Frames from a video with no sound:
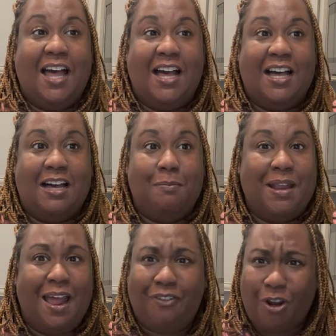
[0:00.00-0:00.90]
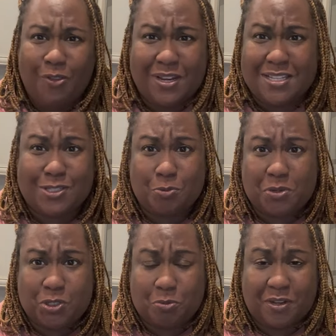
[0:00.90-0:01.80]
And I've heard that it's super,
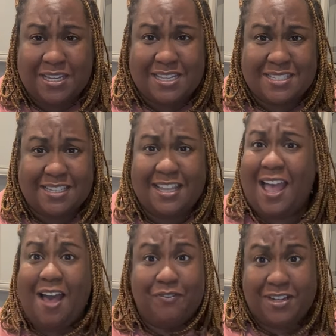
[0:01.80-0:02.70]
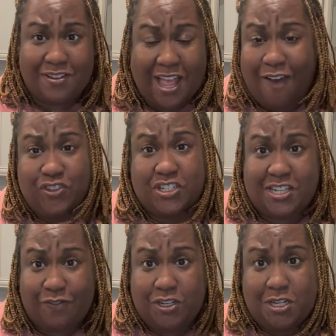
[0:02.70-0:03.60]
super easy. I've just
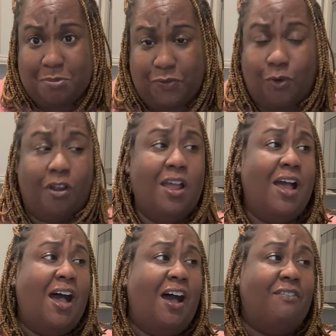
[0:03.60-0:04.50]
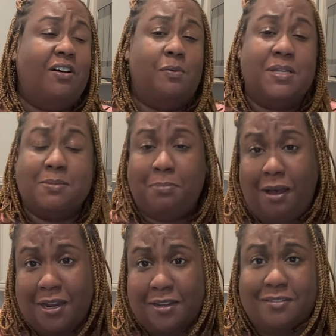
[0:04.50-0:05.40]
never done it before. I've always
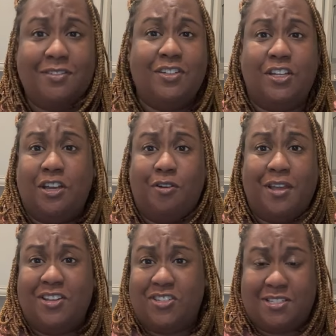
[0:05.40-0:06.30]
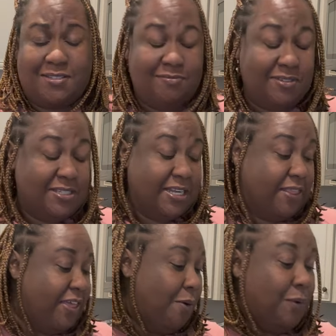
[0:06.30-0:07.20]
bought it, you know, and just did
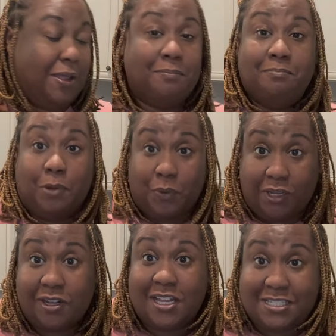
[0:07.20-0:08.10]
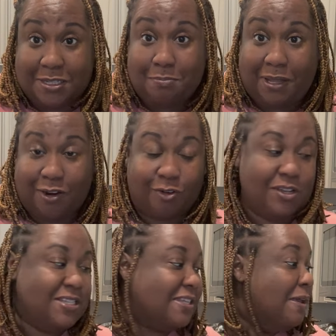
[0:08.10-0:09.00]
it that way. But we're gonna attempt pie
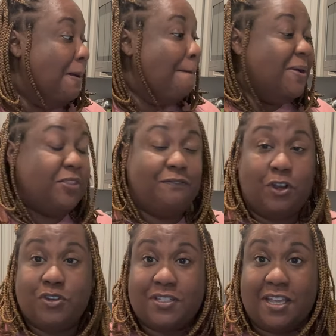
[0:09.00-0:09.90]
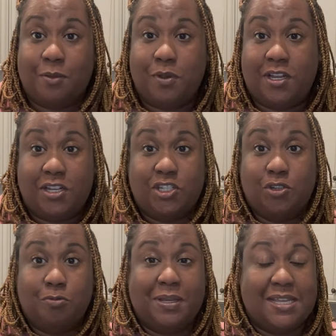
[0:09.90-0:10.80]
crust. But the first thing we're gonna
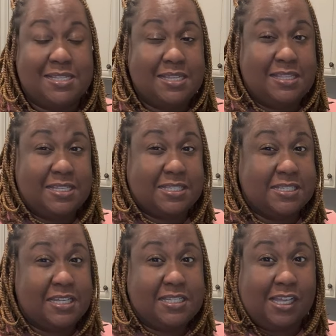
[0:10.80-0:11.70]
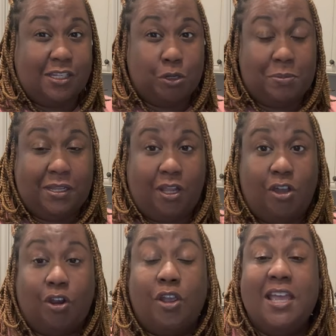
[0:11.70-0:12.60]
do, because this is gonna take a little bit
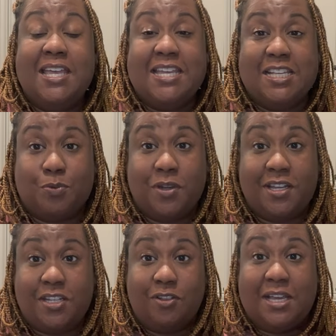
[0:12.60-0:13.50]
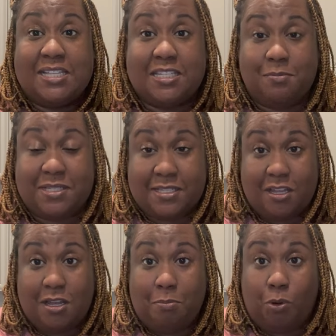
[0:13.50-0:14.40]
longer, is we're gonna do like some
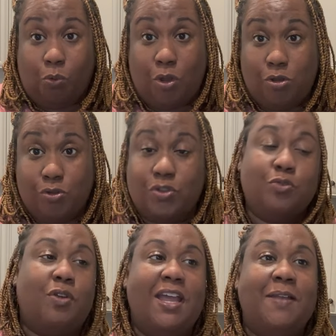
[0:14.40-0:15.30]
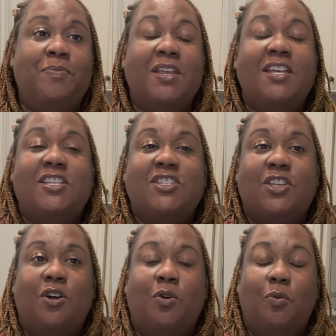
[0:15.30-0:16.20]
sub rolls, right?
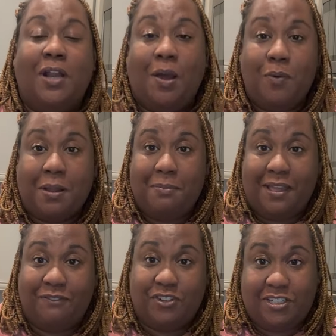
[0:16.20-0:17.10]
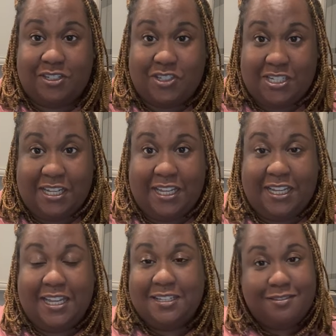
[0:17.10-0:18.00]
So what I wanna make for dinner tonight,
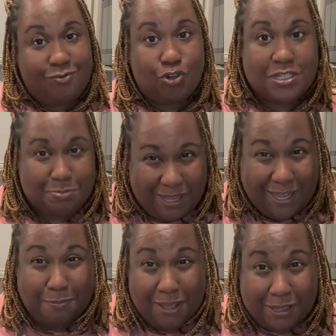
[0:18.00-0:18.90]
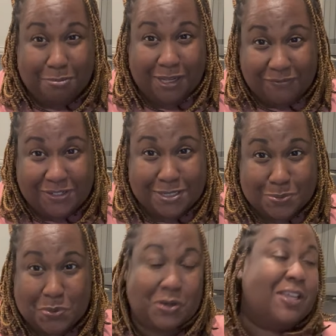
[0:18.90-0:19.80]
and trust me, I got a backup plan if it
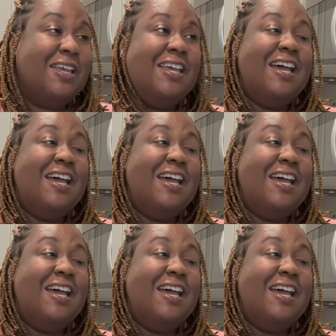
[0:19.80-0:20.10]
doesn't work.